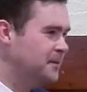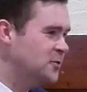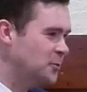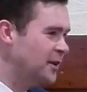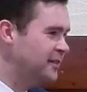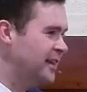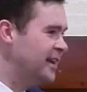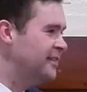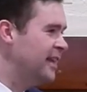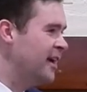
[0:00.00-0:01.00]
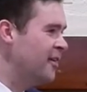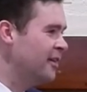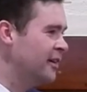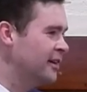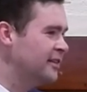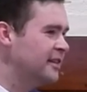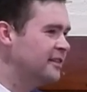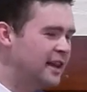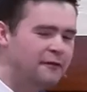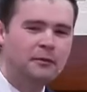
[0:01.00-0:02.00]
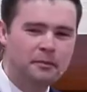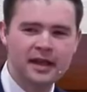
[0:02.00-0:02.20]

you know what it says there? It says, live at